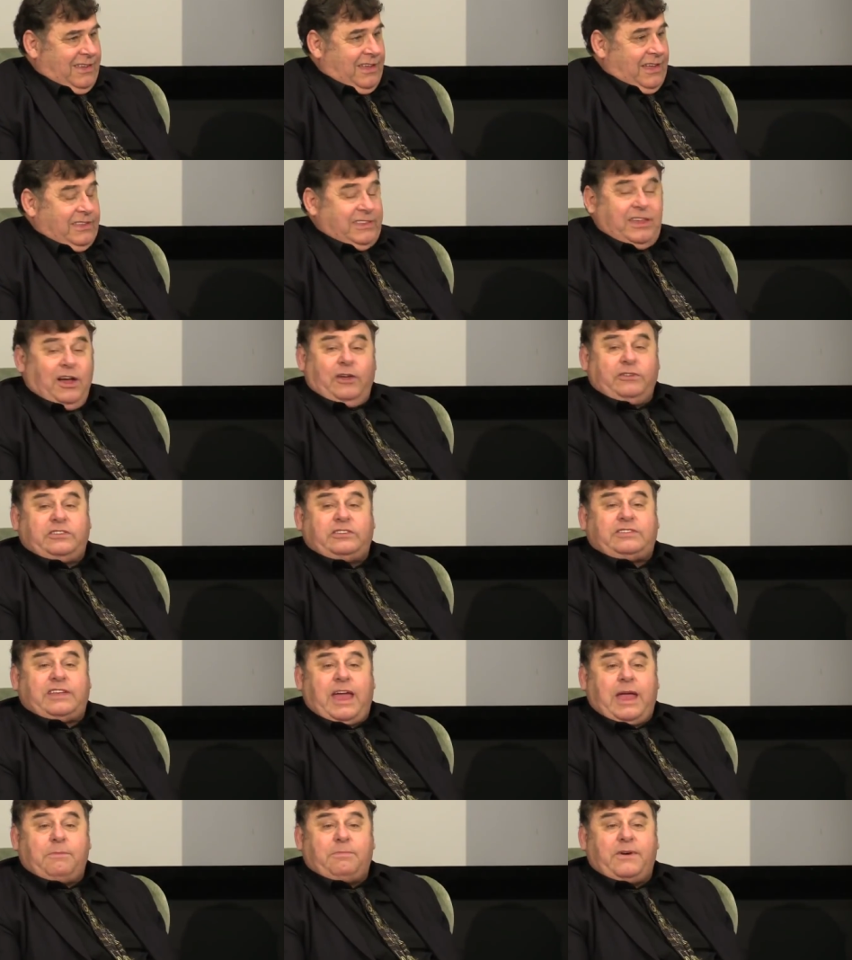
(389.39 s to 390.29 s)
It tells
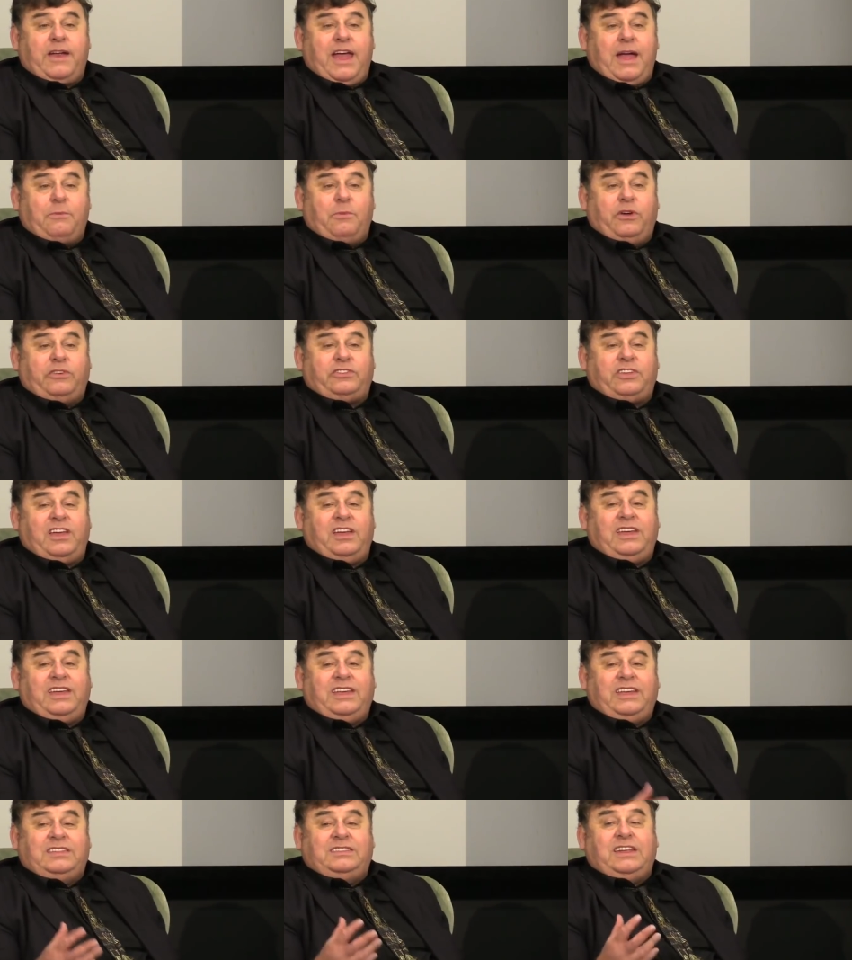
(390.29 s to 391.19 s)
us Abraham was a
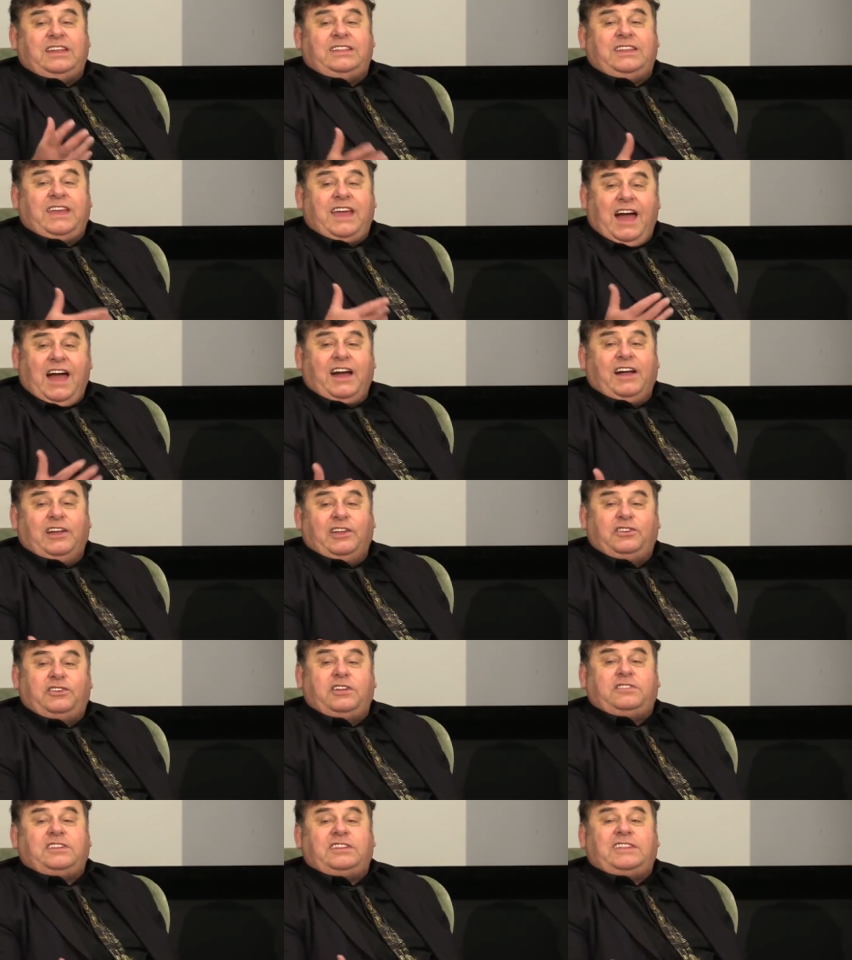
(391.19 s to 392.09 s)

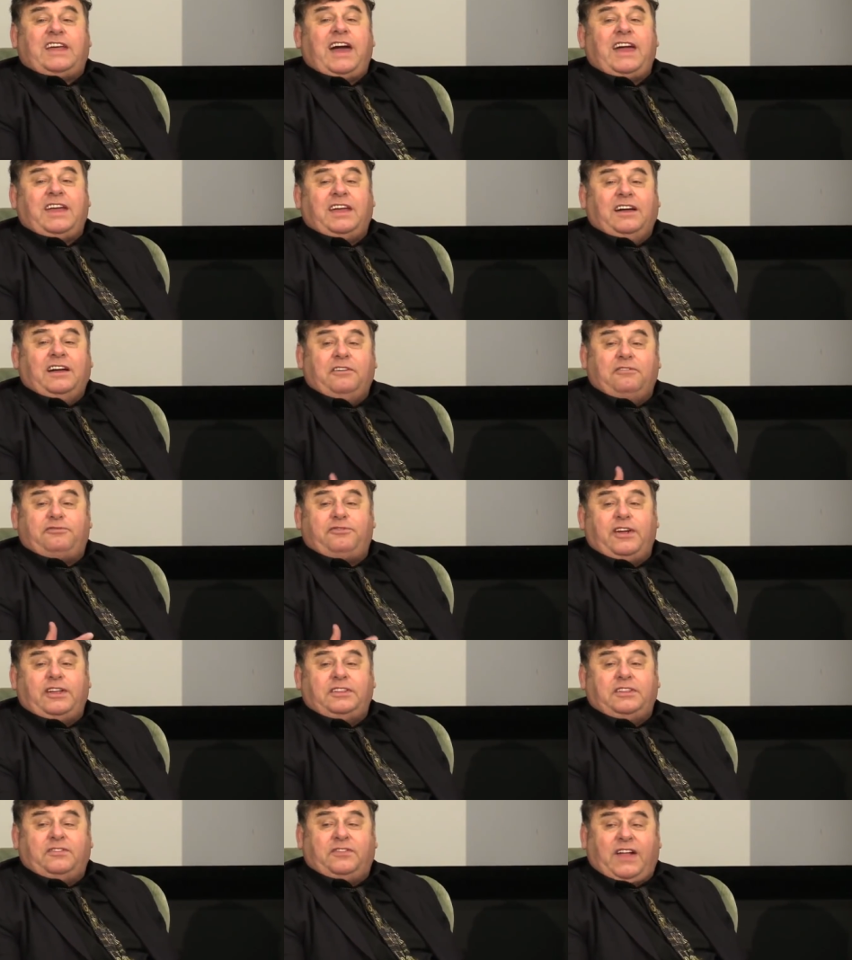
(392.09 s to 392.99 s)
Yedidiyah, Jedediah, a
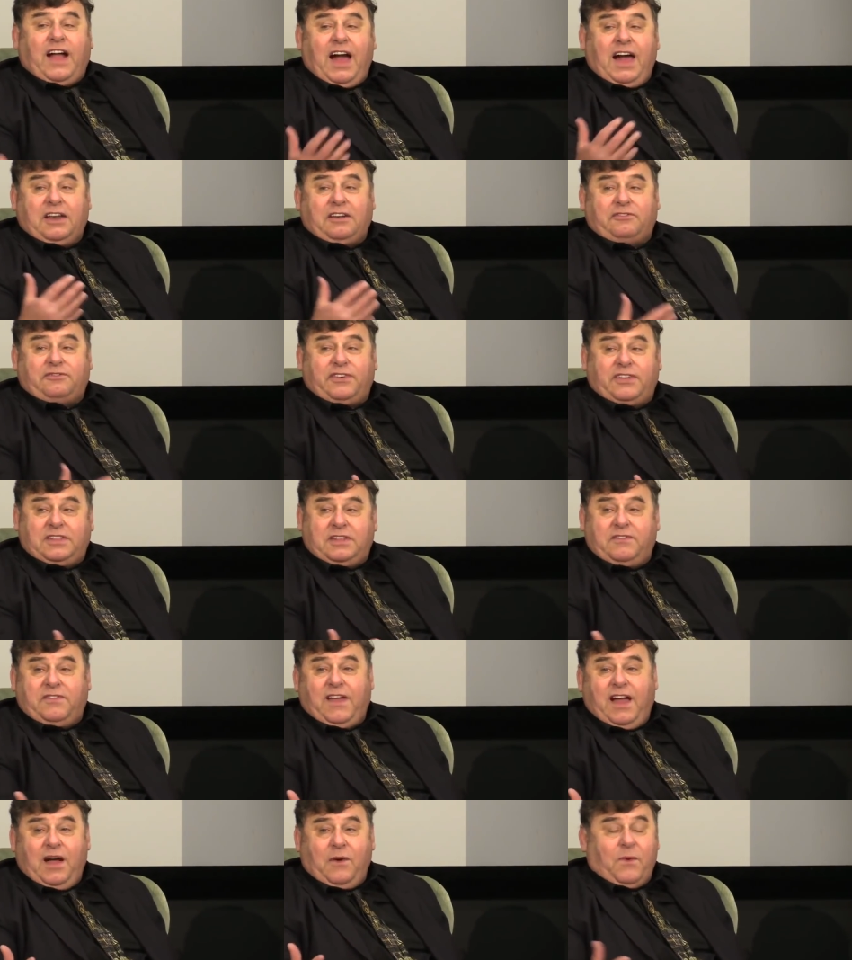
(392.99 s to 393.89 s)
friend of God, a friend
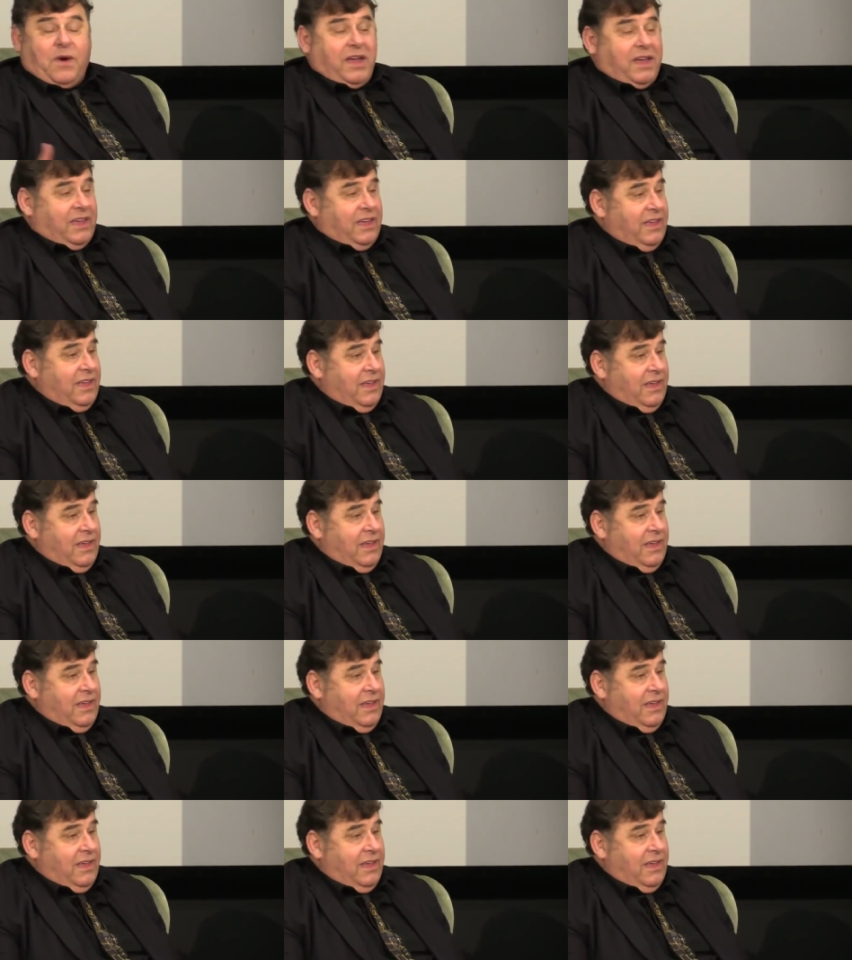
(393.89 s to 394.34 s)
of Yahweh.